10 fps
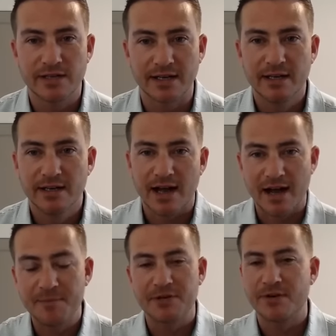Like
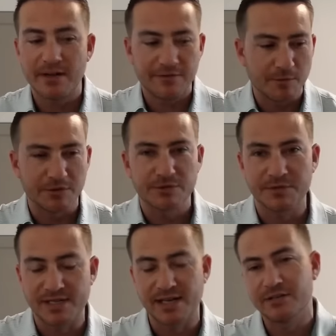I've been around for multiple
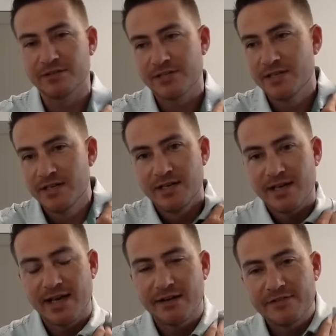cycles
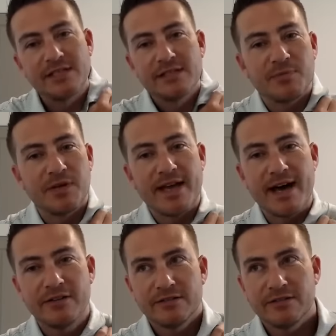and I've seen this play
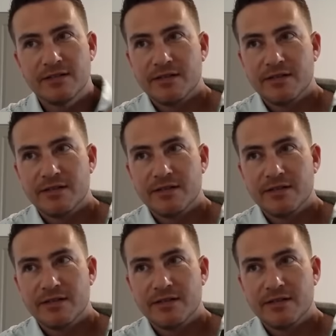out.